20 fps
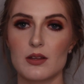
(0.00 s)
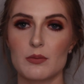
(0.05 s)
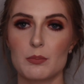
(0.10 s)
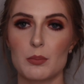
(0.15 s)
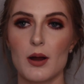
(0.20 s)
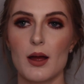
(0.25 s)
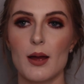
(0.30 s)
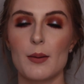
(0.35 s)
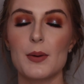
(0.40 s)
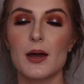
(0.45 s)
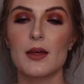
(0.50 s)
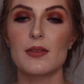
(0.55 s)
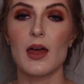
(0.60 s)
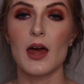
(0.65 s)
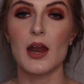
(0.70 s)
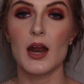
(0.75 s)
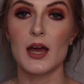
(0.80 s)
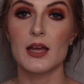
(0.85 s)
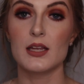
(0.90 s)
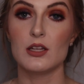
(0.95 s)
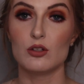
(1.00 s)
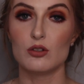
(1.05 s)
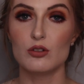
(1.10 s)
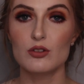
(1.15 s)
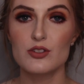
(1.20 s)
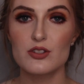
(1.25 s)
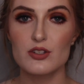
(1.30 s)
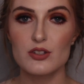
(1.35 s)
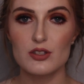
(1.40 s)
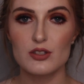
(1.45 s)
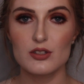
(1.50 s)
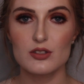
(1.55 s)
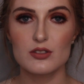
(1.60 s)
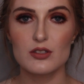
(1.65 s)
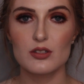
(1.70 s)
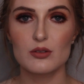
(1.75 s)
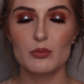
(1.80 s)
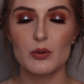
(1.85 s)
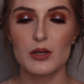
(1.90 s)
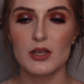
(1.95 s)
the primer that I used to use
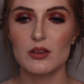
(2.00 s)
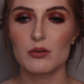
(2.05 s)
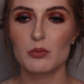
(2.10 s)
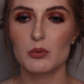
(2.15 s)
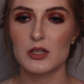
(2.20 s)
it with,